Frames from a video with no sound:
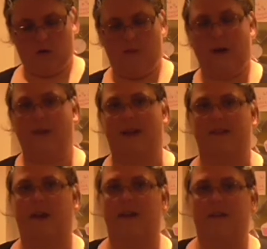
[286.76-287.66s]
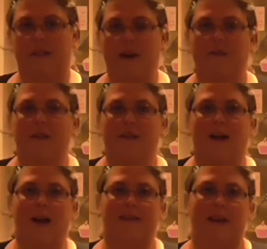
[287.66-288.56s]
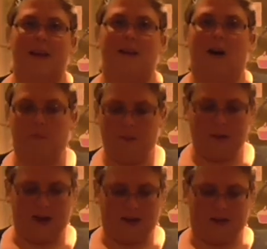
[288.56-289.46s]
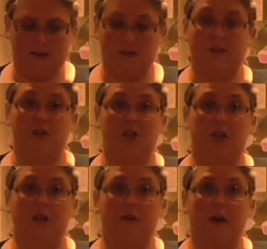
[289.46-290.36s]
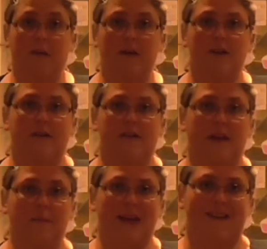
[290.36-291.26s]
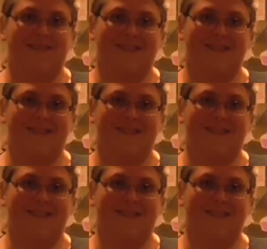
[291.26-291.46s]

we go, that's going into the oven, and then I'll be back to show you how it looks in a minute.